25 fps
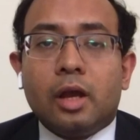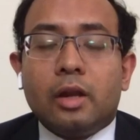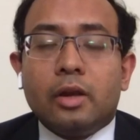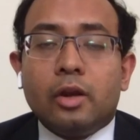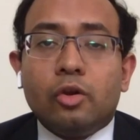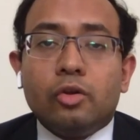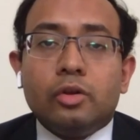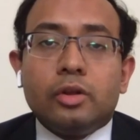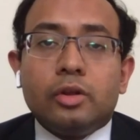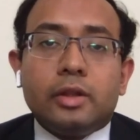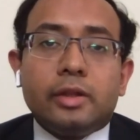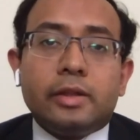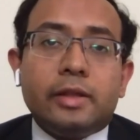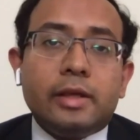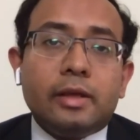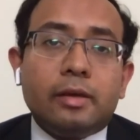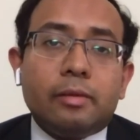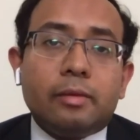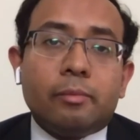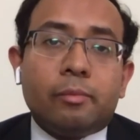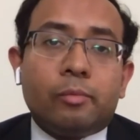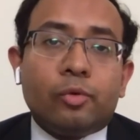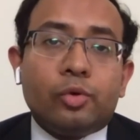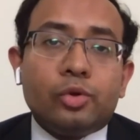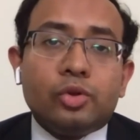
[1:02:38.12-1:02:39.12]
Now, the,
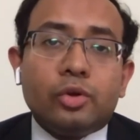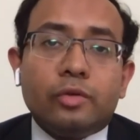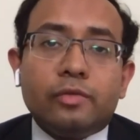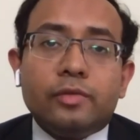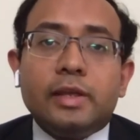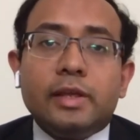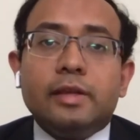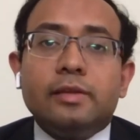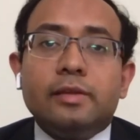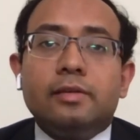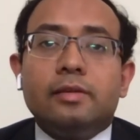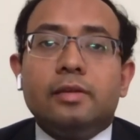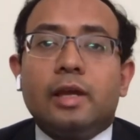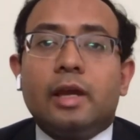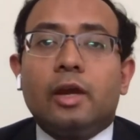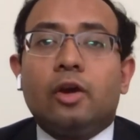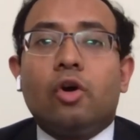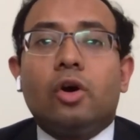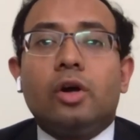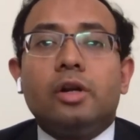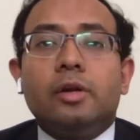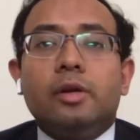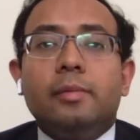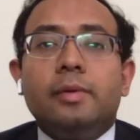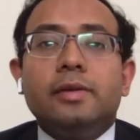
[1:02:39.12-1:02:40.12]
both of these
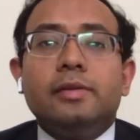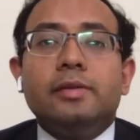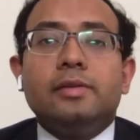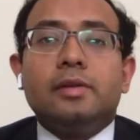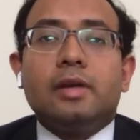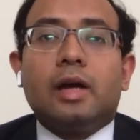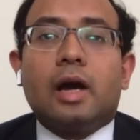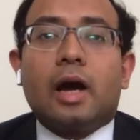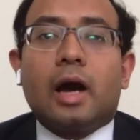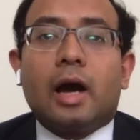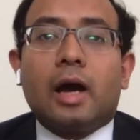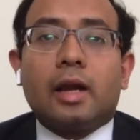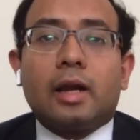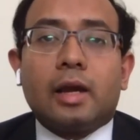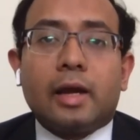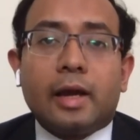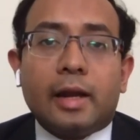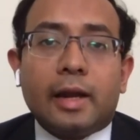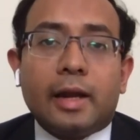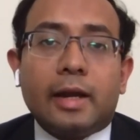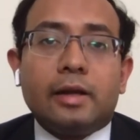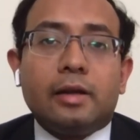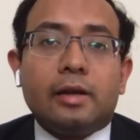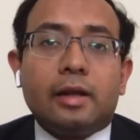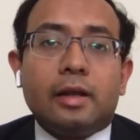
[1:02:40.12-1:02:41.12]
economists are
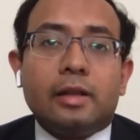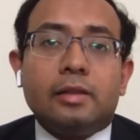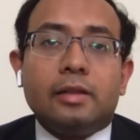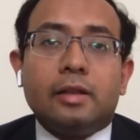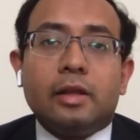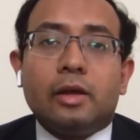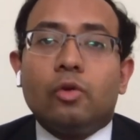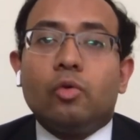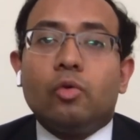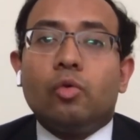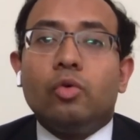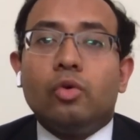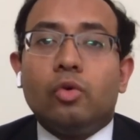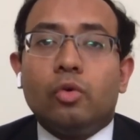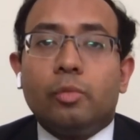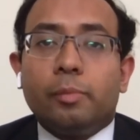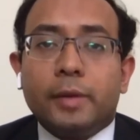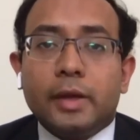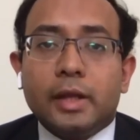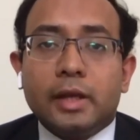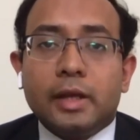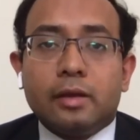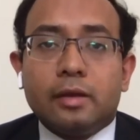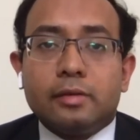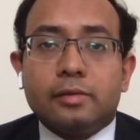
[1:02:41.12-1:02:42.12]
correct in their own
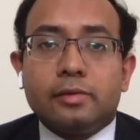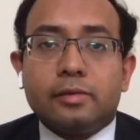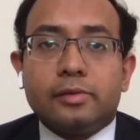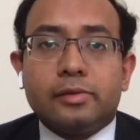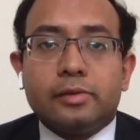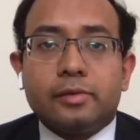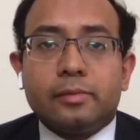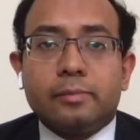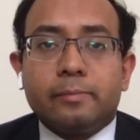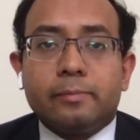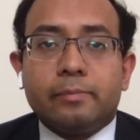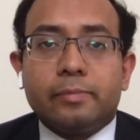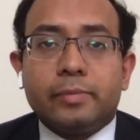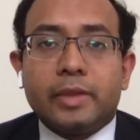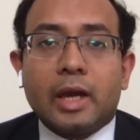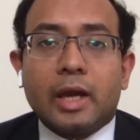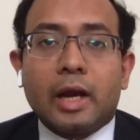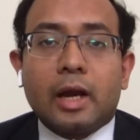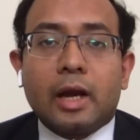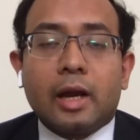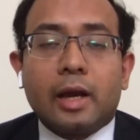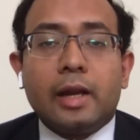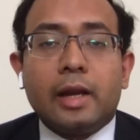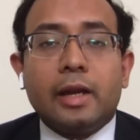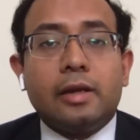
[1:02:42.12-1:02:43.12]
opinions. They
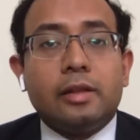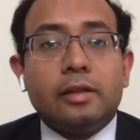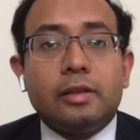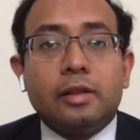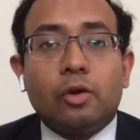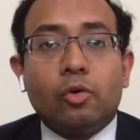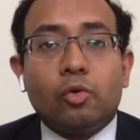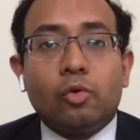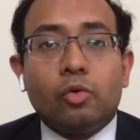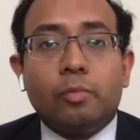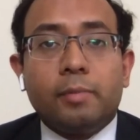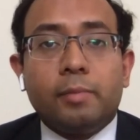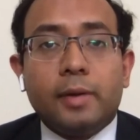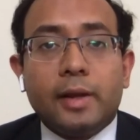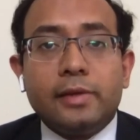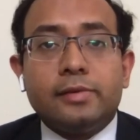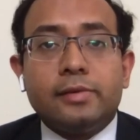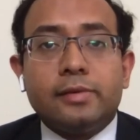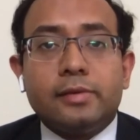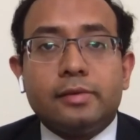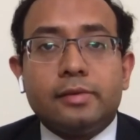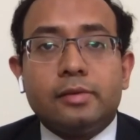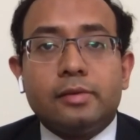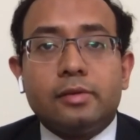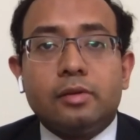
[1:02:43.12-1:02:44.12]
are correct in their own
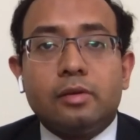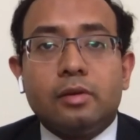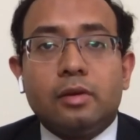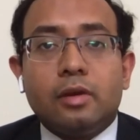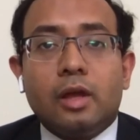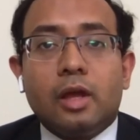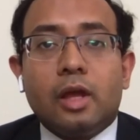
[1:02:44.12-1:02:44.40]
places.